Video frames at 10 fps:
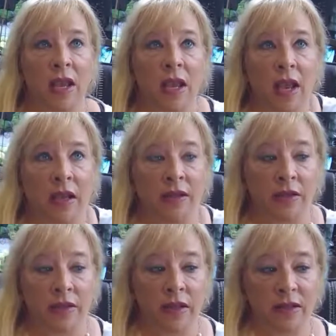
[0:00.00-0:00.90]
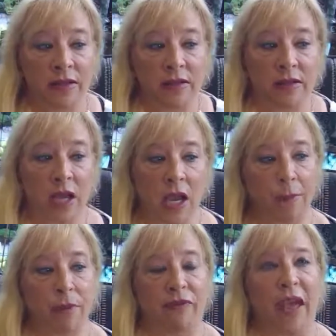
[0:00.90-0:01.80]
And this type
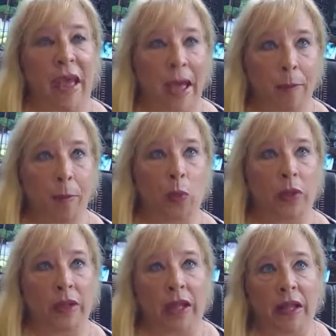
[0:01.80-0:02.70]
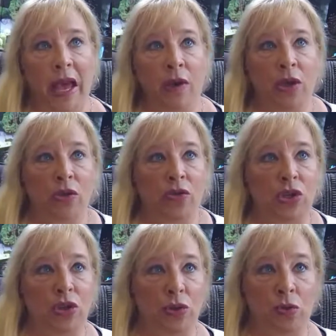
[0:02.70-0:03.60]
of app will allow you
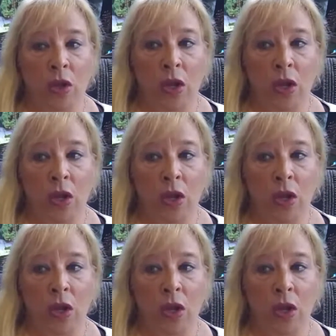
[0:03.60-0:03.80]
to